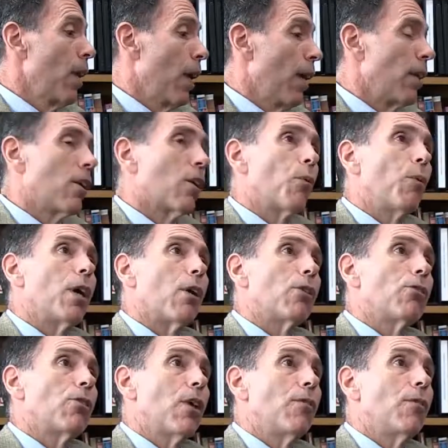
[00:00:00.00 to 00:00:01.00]
And here we are
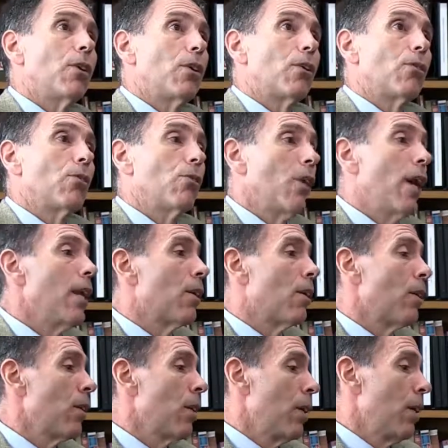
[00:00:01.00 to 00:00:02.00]
7 years
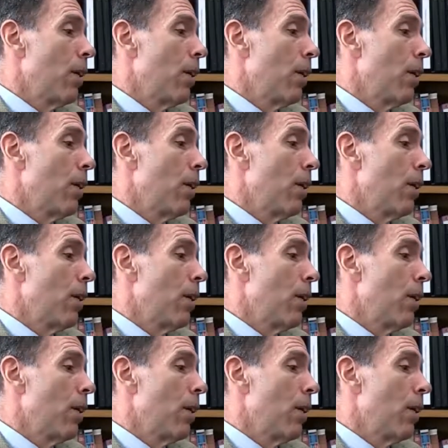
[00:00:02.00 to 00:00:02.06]
later,